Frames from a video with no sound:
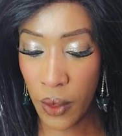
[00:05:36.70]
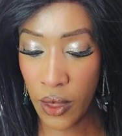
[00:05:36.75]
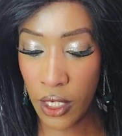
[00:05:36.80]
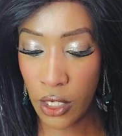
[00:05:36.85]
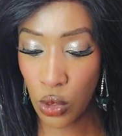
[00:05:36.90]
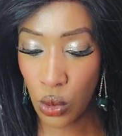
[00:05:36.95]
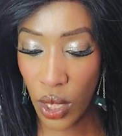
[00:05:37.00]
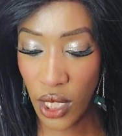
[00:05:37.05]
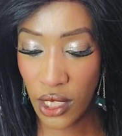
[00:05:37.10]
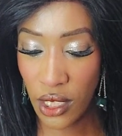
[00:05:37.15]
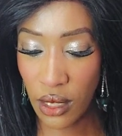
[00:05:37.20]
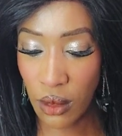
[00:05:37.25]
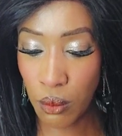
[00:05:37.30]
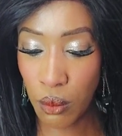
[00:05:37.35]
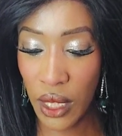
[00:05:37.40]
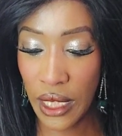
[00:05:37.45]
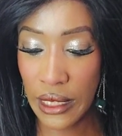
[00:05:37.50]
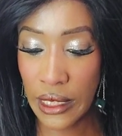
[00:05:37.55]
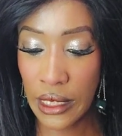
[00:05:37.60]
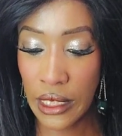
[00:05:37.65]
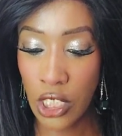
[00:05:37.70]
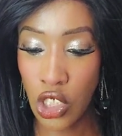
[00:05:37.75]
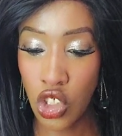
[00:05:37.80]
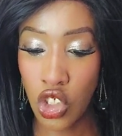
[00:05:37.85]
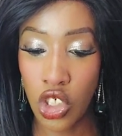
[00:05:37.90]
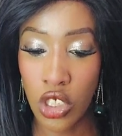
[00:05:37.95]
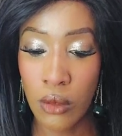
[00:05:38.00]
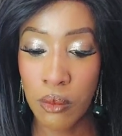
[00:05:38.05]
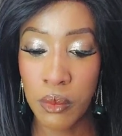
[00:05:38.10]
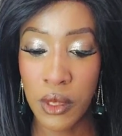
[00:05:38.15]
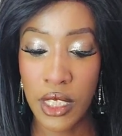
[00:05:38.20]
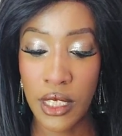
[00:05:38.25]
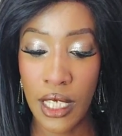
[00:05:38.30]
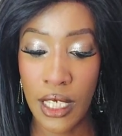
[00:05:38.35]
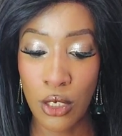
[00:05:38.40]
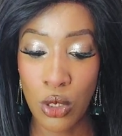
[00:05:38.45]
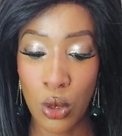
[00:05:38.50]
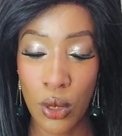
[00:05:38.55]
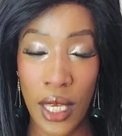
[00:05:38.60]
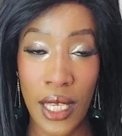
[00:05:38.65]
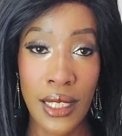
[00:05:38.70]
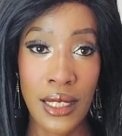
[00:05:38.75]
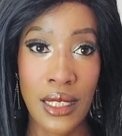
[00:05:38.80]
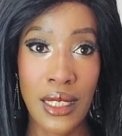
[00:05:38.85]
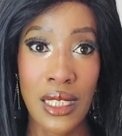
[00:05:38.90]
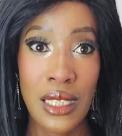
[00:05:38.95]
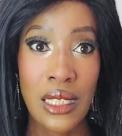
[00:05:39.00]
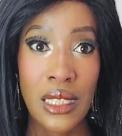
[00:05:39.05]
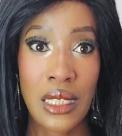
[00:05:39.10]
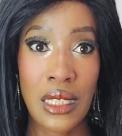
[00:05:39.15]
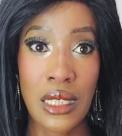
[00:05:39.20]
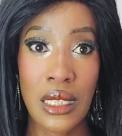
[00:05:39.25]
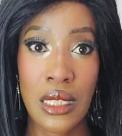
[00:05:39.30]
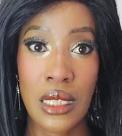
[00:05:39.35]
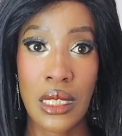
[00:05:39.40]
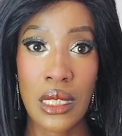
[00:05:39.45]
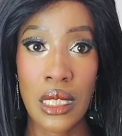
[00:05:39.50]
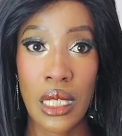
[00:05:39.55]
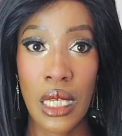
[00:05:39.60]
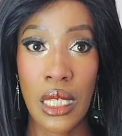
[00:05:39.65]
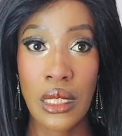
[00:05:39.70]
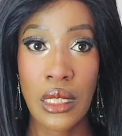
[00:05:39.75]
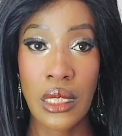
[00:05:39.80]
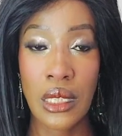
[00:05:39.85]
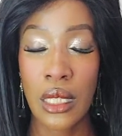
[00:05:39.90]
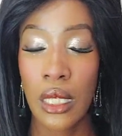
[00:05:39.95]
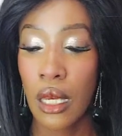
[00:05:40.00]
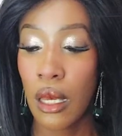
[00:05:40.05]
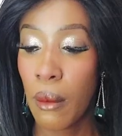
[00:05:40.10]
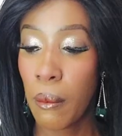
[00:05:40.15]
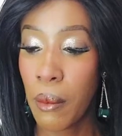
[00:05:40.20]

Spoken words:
This one is made in Egypt. That's why it says 6 days.